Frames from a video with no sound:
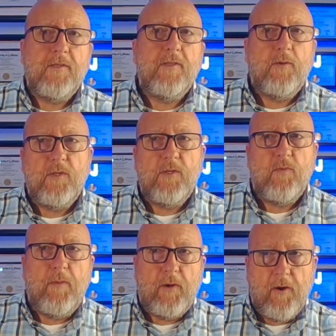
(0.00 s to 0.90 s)
And so we
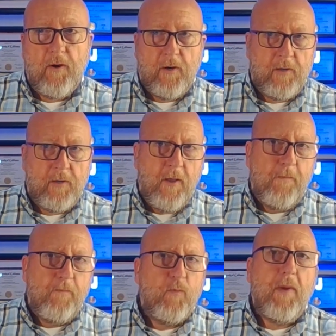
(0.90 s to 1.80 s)
swipe our card,
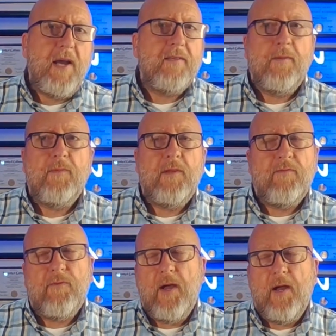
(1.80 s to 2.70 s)
we buy something
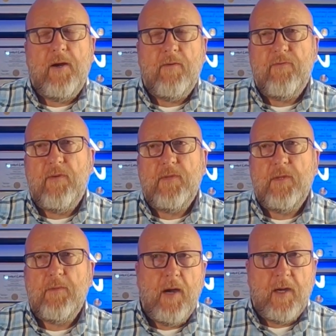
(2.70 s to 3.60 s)
for, I don't know,
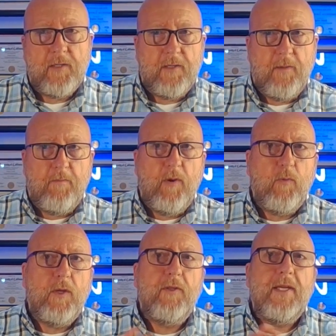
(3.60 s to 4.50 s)
$50, but
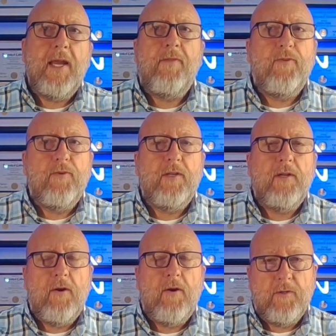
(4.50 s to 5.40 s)
we only had
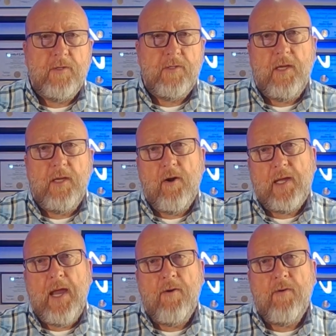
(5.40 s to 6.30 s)
$30 in our
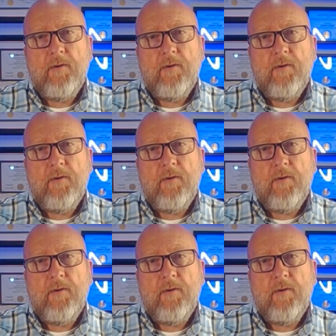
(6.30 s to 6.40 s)
account,